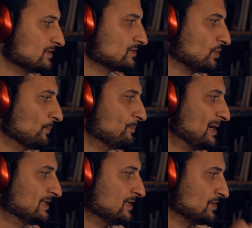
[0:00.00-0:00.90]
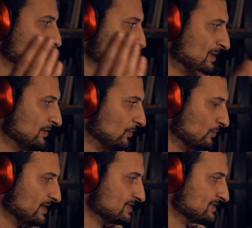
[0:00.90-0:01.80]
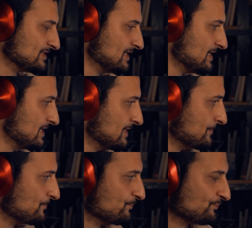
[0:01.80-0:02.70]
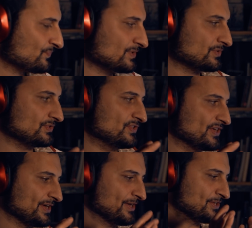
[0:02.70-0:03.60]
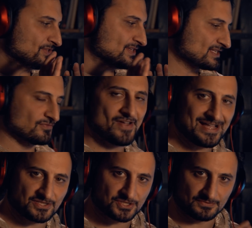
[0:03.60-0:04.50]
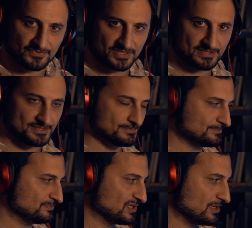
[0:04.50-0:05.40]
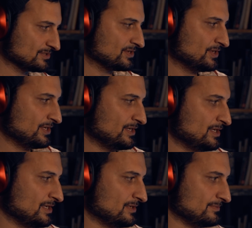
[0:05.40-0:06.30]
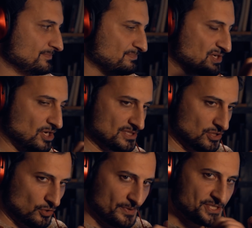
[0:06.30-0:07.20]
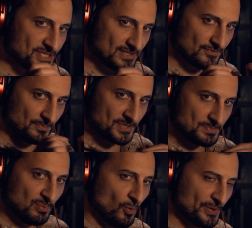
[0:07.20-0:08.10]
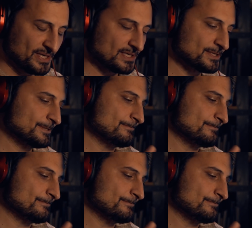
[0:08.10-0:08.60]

So, but you might already see the disadvantage of this, because it originates from this point,